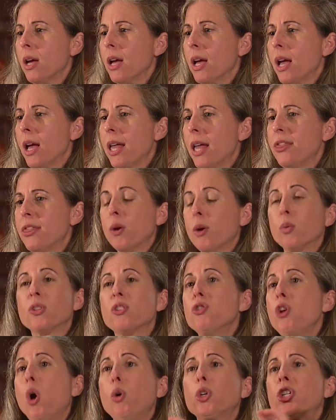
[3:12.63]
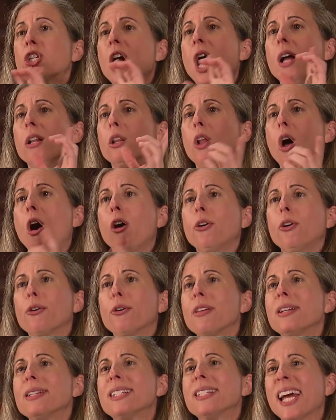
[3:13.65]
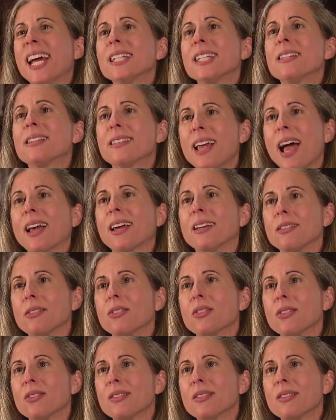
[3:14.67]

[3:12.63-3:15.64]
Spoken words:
there was no shot longer than 10 seconds.